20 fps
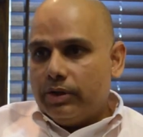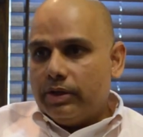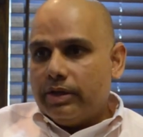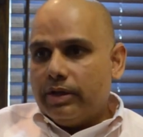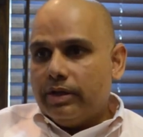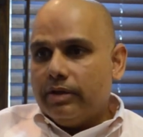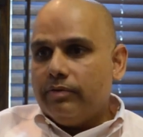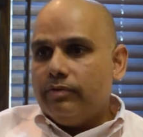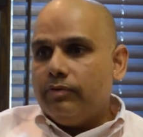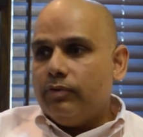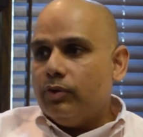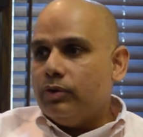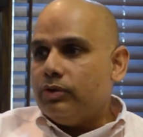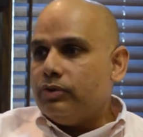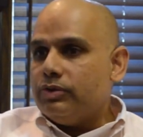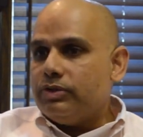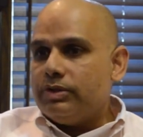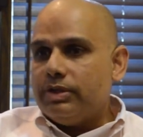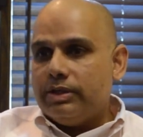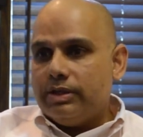can afford to
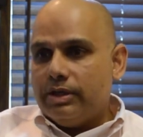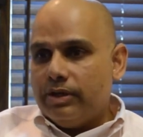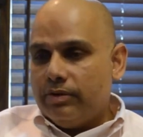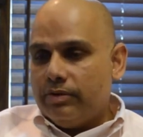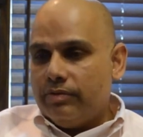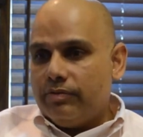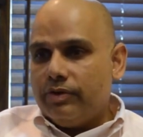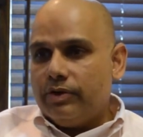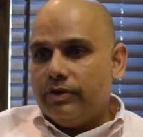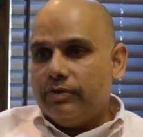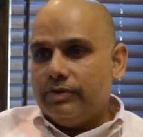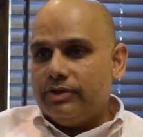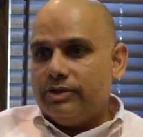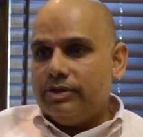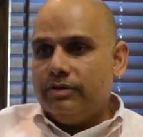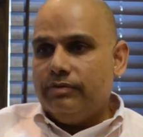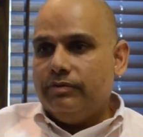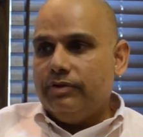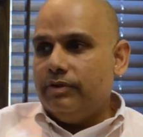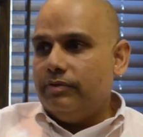sit down in front of the
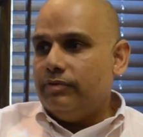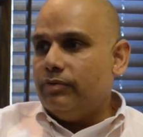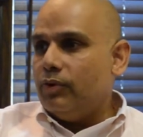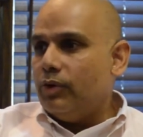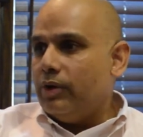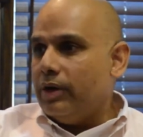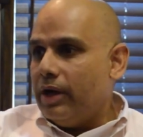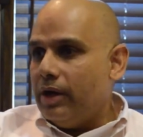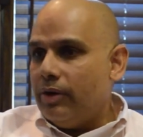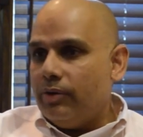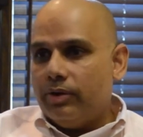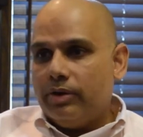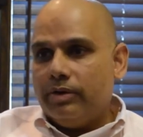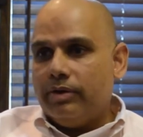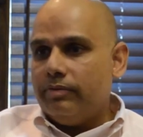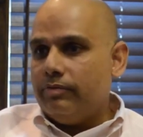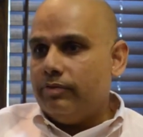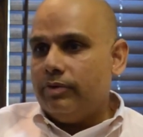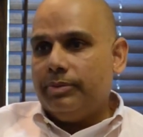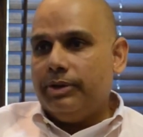TV for an
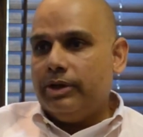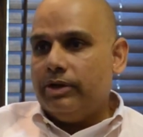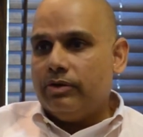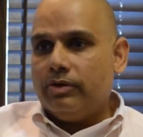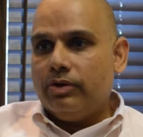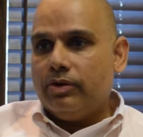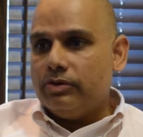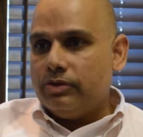hour from 8 o'clock